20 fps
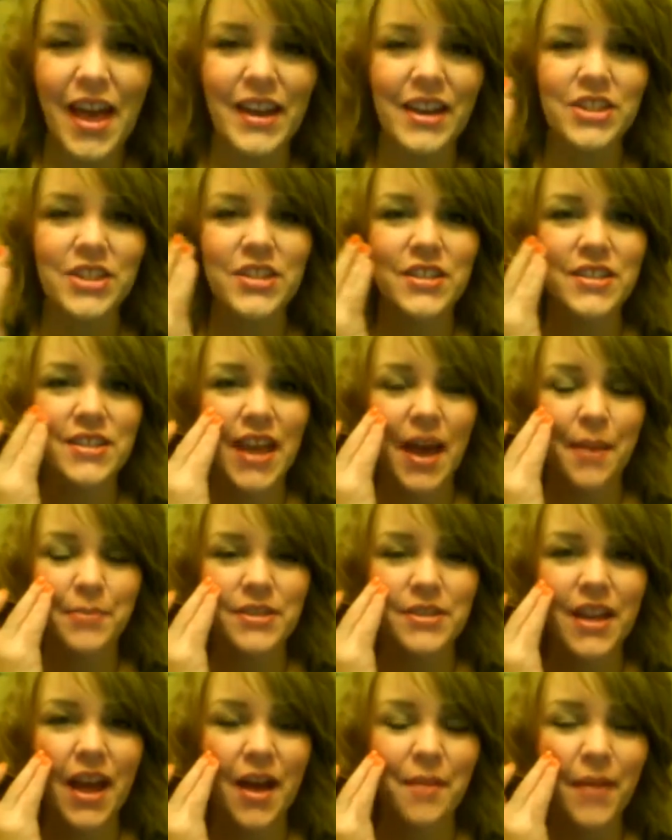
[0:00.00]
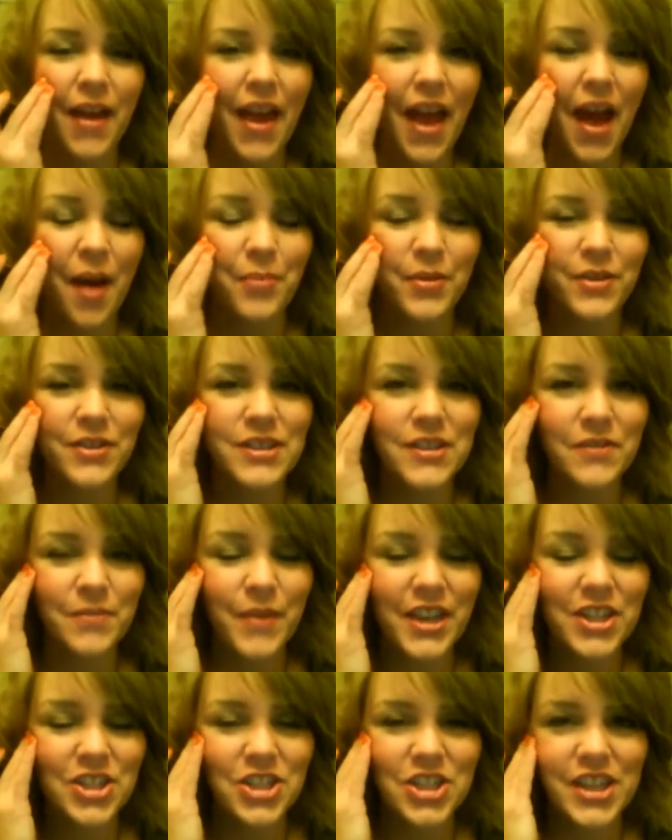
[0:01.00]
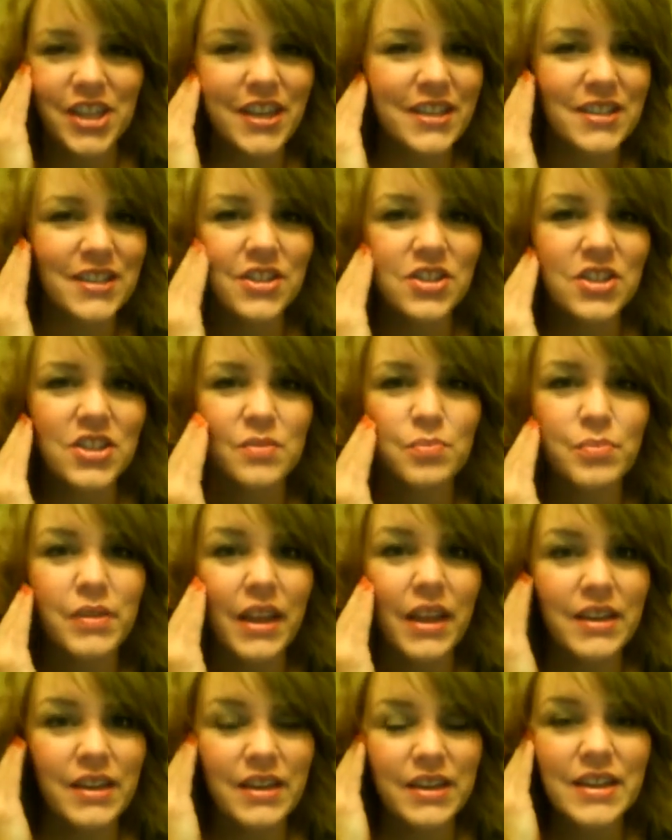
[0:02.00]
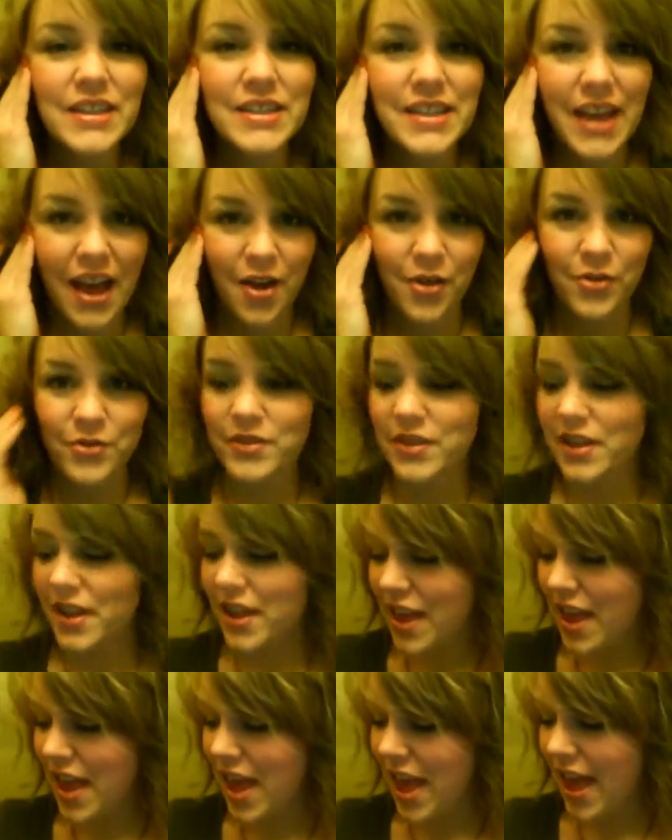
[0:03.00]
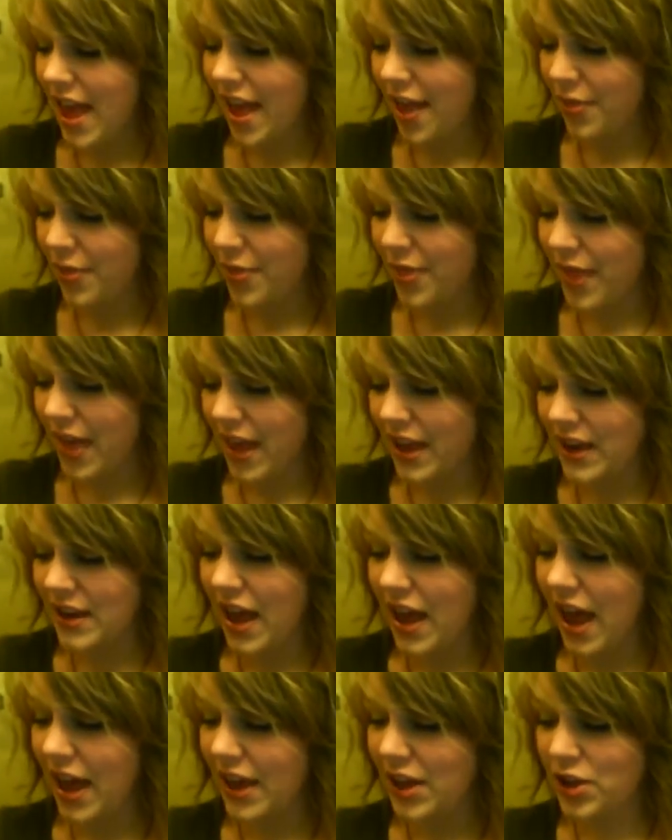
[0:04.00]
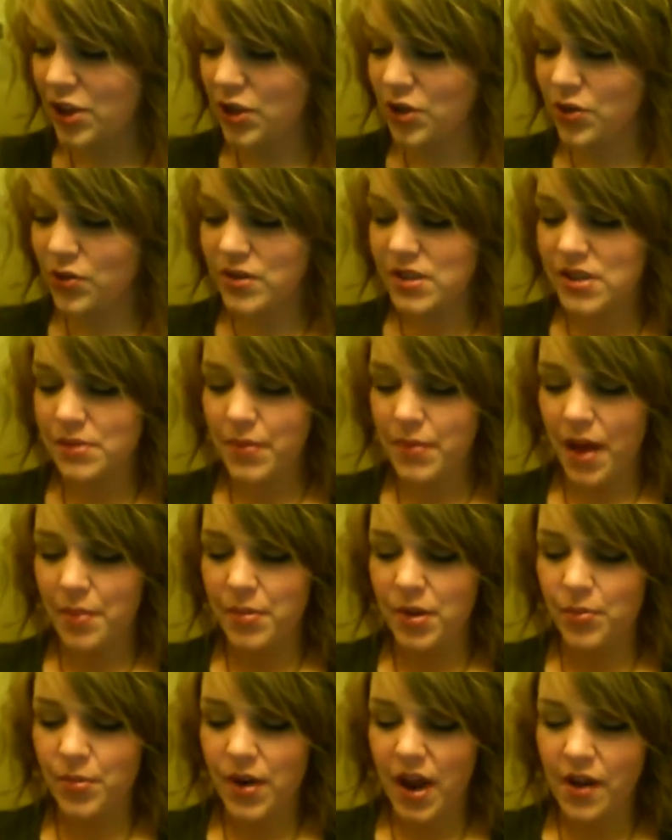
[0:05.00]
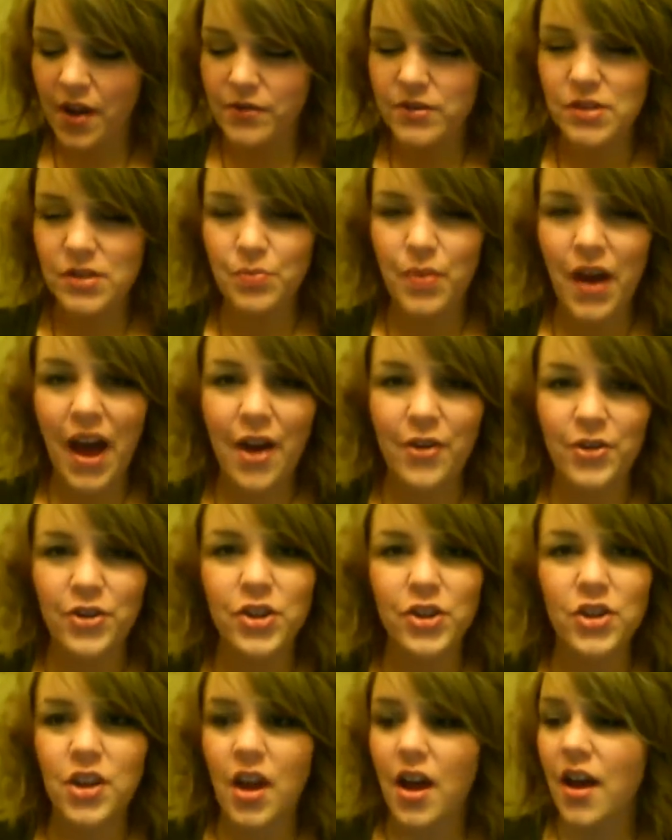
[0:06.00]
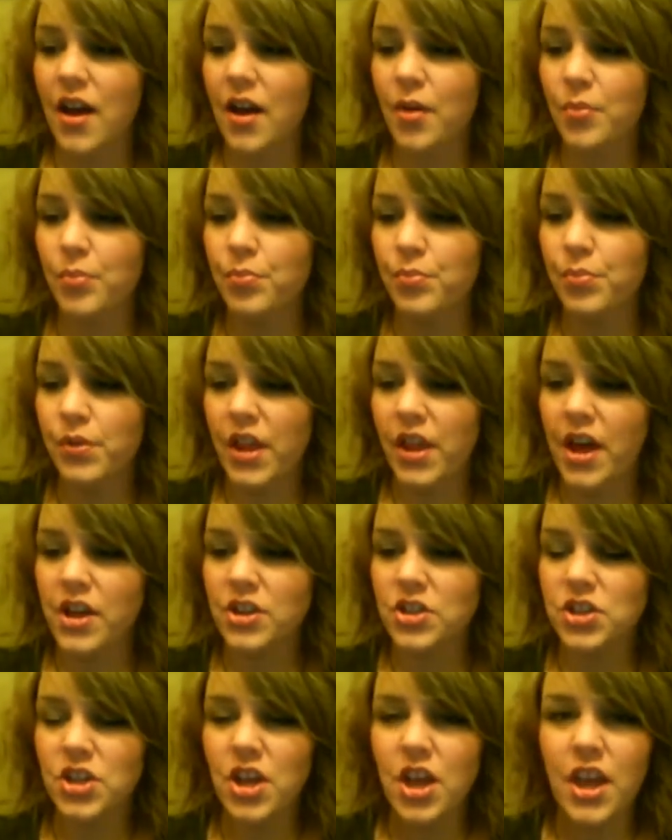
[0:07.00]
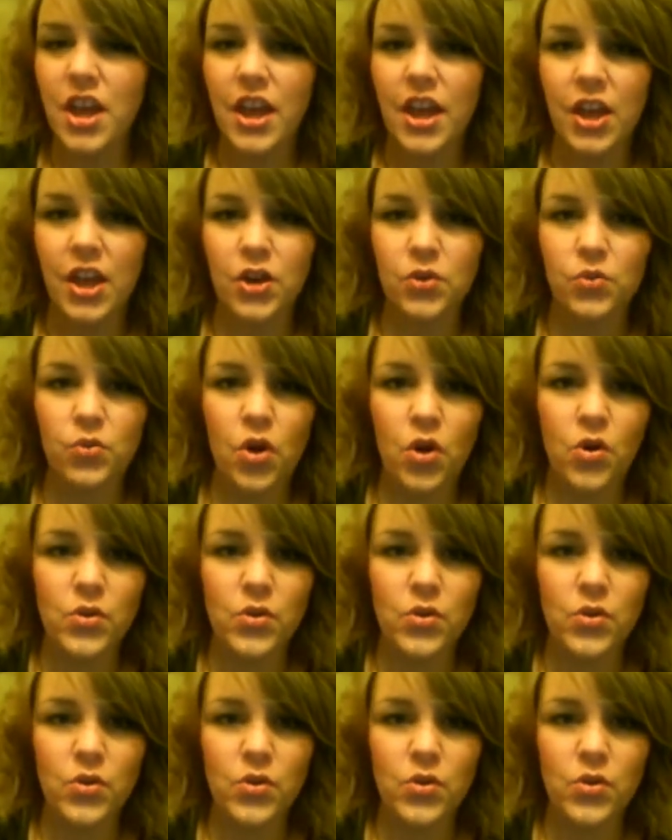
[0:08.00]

And I just tapped it on my apples of my cheeks and just blended it down. And then I used Bobbi Brown's powdered blush in